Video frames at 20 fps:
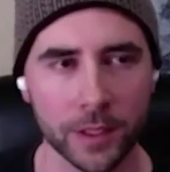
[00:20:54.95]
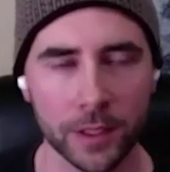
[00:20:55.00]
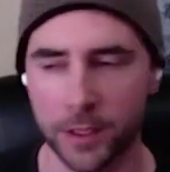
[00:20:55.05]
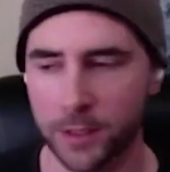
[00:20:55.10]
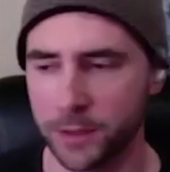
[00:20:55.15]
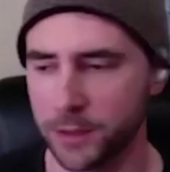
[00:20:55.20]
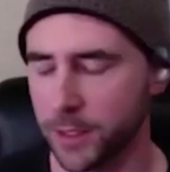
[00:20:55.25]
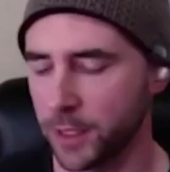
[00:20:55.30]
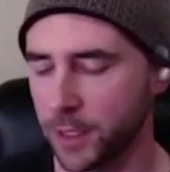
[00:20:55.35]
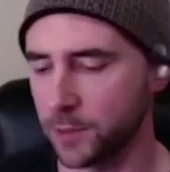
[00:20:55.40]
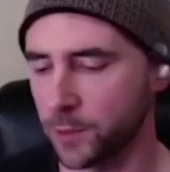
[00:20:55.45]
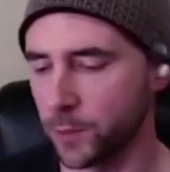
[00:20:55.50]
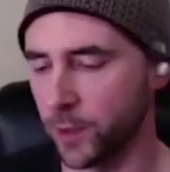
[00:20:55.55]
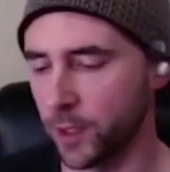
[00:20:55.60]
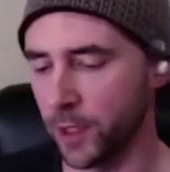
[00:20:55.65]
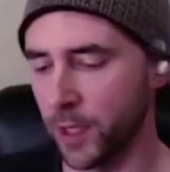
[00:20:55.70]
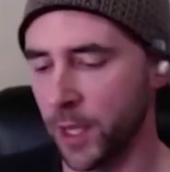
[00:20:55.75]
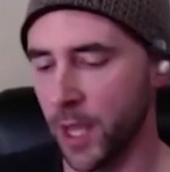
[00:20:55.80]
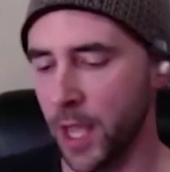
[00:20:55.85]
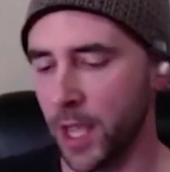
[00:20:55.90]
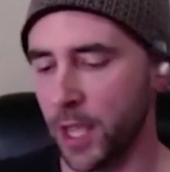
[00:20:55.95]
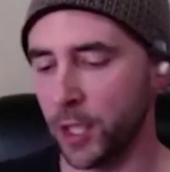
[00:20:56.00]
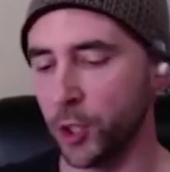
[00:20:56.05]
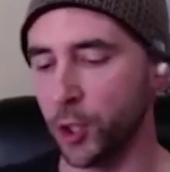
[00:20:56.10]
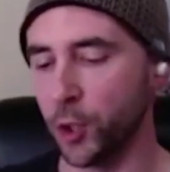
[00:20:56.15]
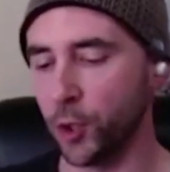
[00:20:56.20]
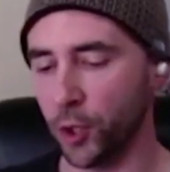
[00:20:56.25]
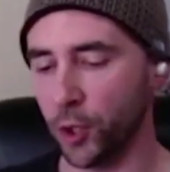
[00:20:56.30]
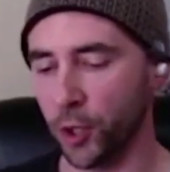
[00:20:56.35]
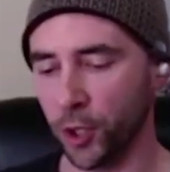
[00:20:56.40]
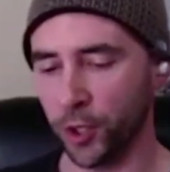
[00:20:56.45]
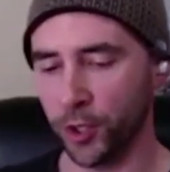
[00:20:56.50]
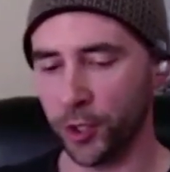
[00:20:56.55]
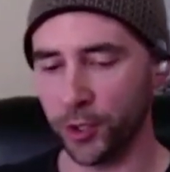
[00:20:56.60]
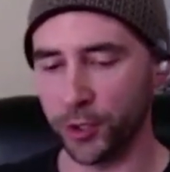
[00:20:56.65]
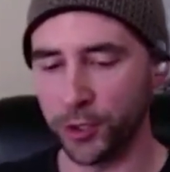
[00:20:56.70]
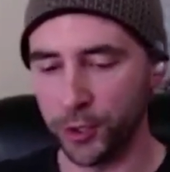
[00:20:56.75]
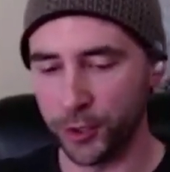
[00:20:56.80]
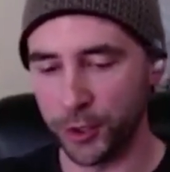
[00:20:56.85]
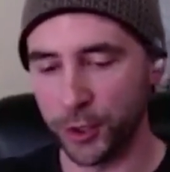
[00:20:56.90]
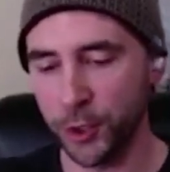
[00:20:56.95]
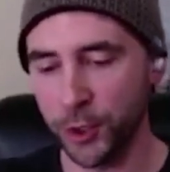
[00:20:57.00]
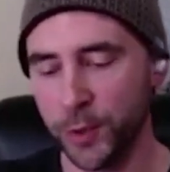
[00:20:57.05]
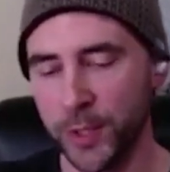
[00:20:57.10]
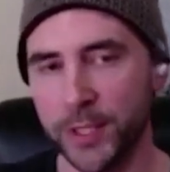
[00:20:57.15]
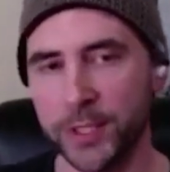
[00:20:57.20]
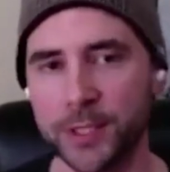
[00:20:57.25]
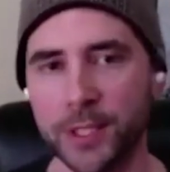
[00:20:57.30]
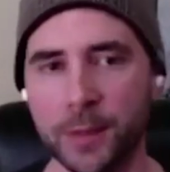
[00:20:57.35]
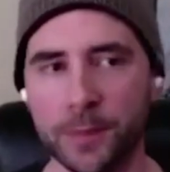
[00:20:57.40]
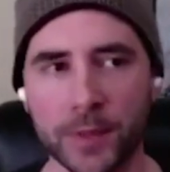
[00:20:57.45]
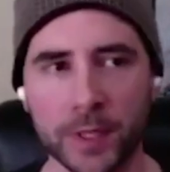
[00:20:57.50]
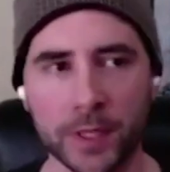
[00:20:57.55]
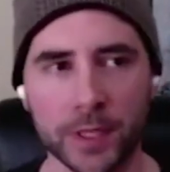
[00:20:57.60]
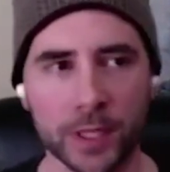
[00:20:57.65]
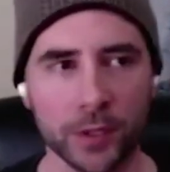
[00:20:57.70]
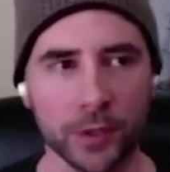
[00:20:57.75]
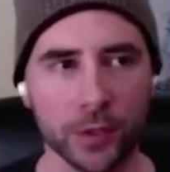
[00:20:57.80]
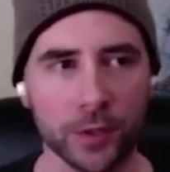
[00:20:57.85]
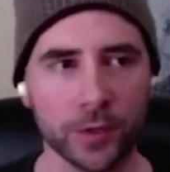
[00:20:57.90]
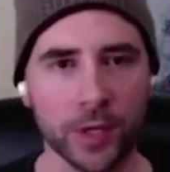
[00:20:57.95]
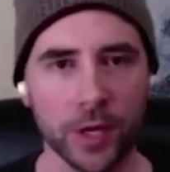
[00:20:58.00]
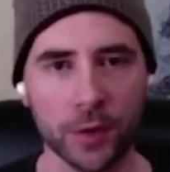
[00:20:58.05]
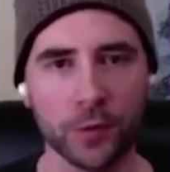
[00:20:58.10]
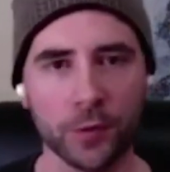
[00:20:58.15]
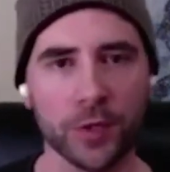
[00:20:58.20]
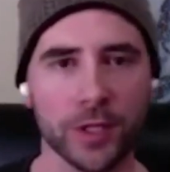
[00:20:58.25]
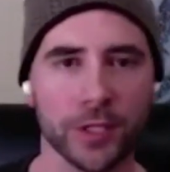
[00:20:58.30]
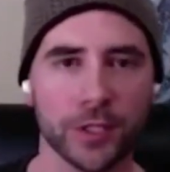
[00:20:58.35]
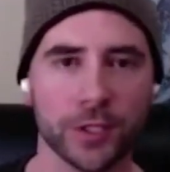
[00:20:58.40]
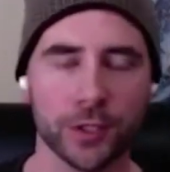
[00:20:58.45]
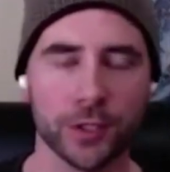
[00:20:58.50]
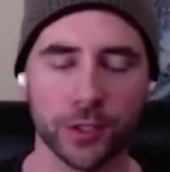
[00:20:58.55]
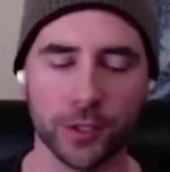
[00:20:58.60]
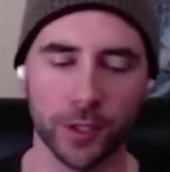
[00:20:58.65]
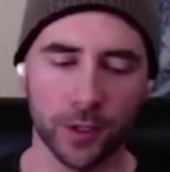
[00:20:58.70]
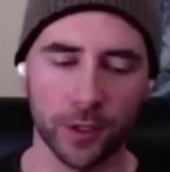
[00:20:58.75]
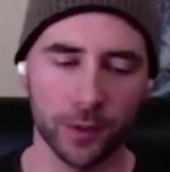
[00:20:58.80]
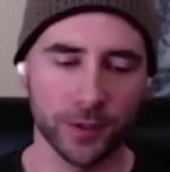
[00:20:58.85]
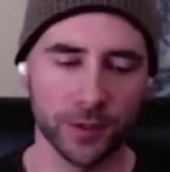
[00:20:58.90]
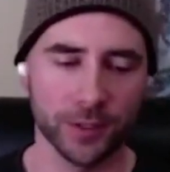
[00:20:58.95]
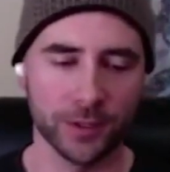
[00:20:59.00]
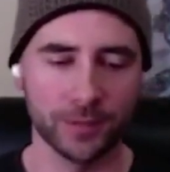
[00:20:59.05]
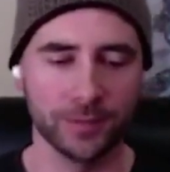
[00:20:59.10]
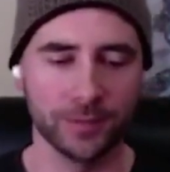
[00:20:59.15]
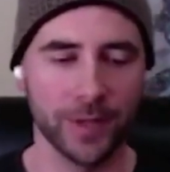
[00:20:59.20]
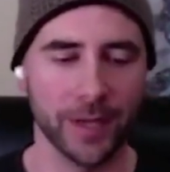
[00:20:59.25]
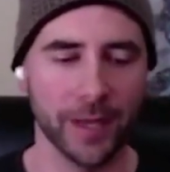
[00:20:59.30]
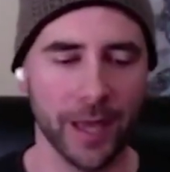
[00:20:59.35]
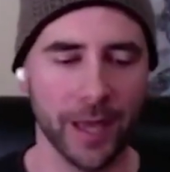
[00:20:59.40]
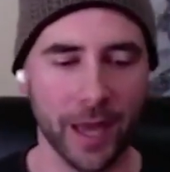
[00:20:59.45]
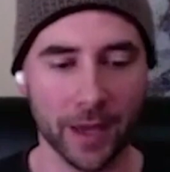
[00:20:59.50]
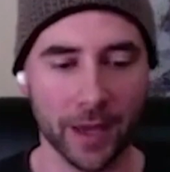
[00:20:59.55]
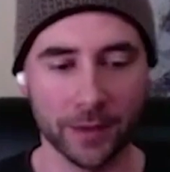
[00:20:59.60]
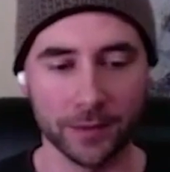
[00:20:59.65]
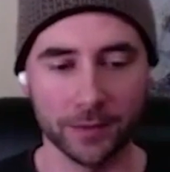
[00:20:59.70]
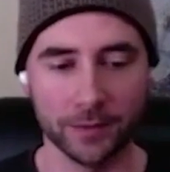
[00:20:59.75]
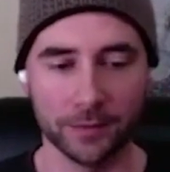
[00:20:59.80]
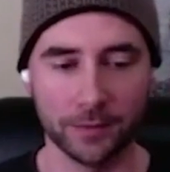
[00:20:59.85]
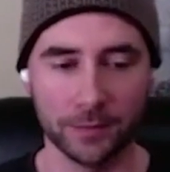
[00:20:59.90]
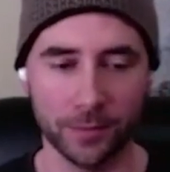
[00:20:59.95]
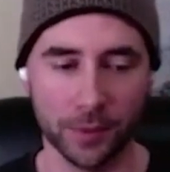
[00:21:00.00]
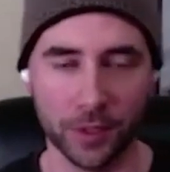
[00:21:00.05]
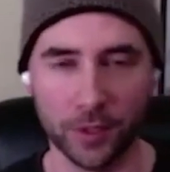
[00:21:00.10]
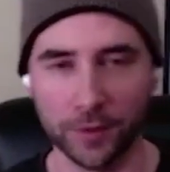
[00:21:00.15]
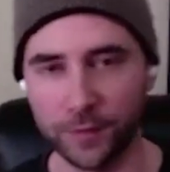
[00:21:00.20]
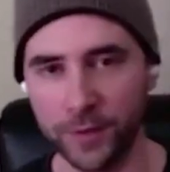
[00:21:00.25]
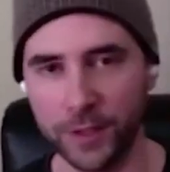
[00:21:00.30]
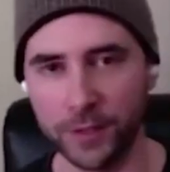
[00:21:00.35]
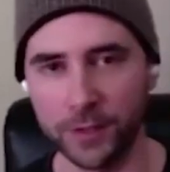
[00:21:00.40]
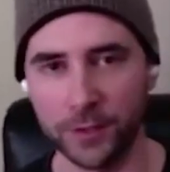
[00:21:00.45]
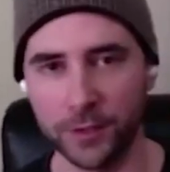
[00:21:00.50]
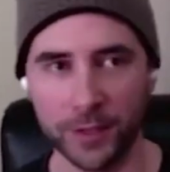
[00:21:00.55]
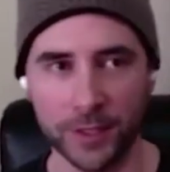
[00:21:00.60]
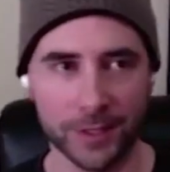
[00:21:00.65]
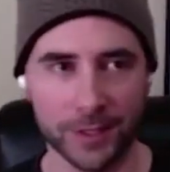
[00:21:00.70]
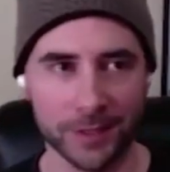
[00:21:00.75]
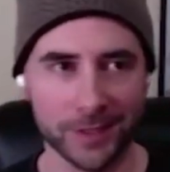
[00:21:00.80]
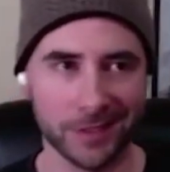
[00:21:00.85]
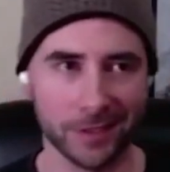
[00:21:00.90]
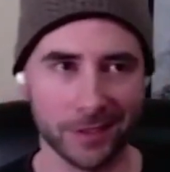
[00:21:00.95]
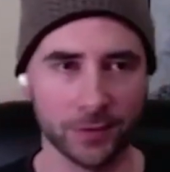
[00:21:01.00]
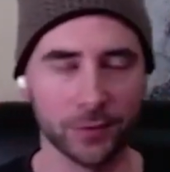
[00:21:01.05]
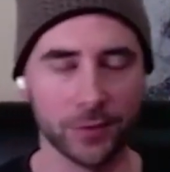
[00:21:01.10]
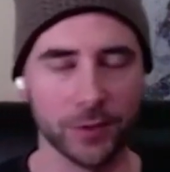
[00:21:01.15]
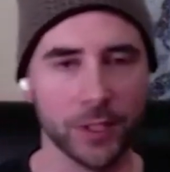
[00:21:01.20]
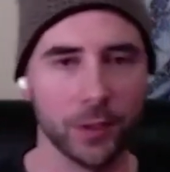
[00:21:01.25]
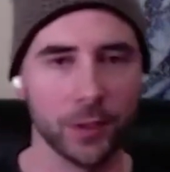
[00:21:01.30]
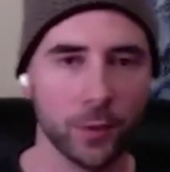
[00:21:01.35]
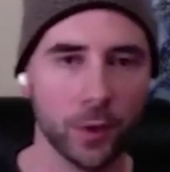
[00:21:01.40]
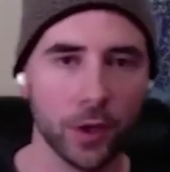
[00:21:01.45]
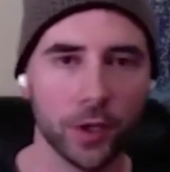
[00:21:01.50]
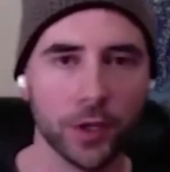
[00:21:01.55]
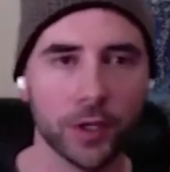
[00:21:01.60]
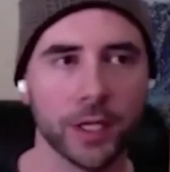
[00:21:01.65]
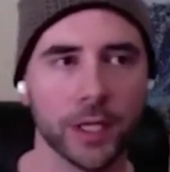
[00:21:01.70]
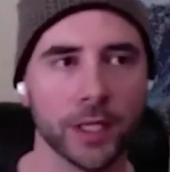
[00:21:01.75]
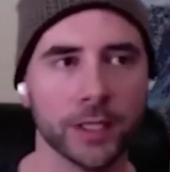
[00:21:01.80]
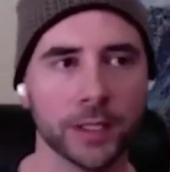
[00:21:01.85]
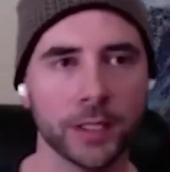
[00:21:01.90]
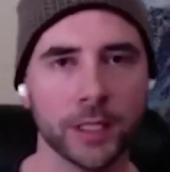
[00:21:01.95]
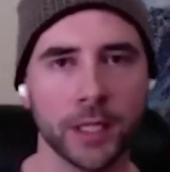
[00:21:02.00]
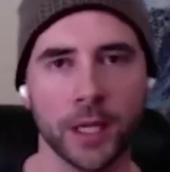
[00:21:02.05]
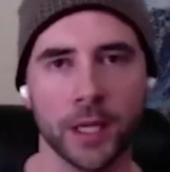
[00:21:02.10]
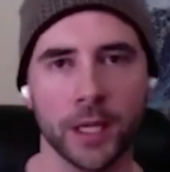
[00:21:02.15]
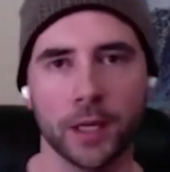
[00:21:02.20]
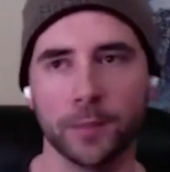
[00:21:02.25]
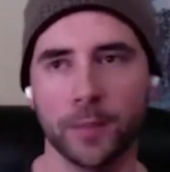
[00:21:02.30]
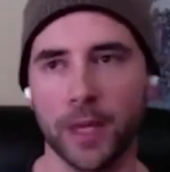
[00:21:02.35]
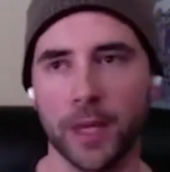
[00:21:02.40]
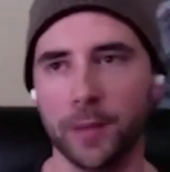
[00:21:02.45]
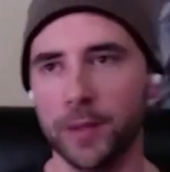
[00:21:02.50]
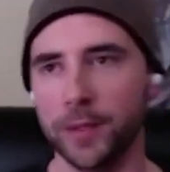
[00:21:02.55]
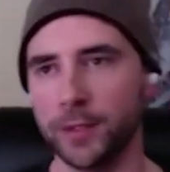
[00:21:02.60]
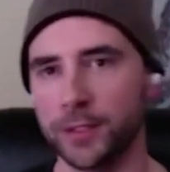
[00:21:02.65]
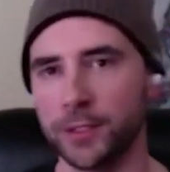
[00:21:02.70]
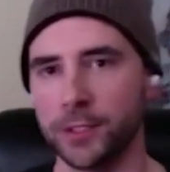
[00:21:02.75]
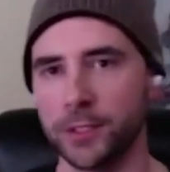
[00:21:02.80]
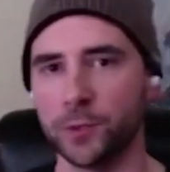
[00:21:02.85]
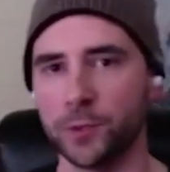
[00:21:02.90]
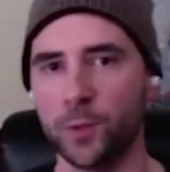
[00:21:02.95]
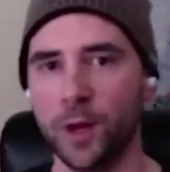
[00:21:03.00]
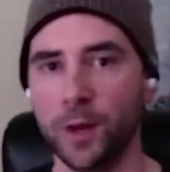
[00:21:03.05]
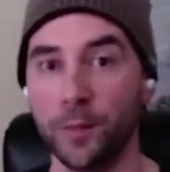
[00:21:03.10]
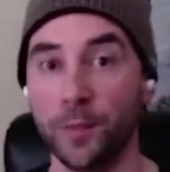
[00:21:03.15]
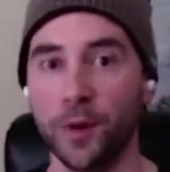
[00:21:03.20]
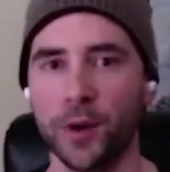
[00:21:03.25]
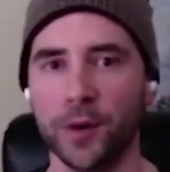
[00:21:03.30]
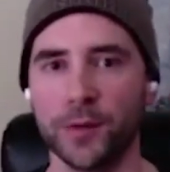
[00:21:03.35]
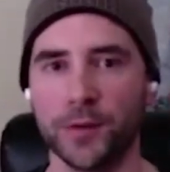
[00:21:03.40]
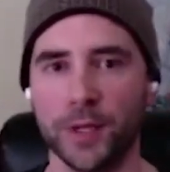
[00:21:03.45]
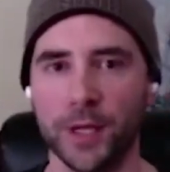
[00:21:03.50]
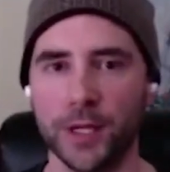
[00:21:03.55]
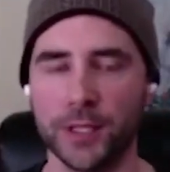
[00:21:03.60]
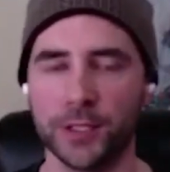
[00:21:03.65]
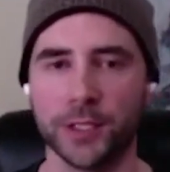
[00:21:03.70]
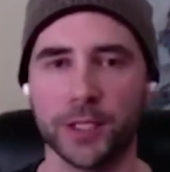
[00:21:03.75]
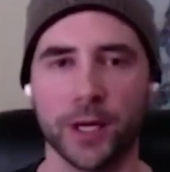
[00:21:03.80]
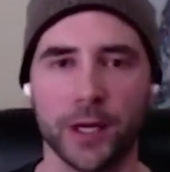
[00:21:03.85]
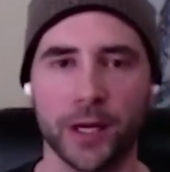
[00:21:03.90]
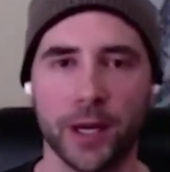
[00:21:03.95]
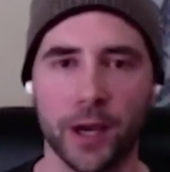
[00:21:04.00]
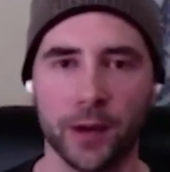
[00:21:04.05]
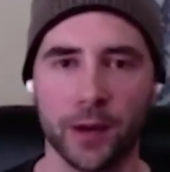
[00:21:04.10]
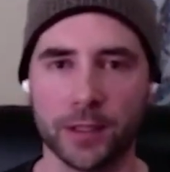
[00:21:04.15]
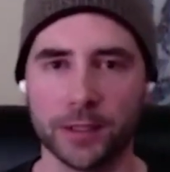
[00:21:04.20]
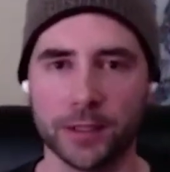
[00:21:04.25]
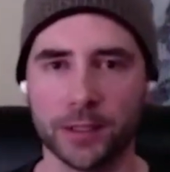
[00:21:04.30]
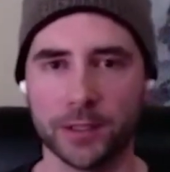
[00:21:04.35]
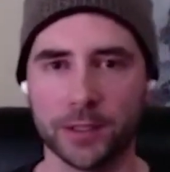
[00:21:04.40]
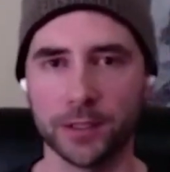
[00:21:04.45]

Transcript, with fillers: in the sense where you're you're doing something and you're not really sure oh is my ad perfect or does this really work and maybe there's this one part that i should cut out because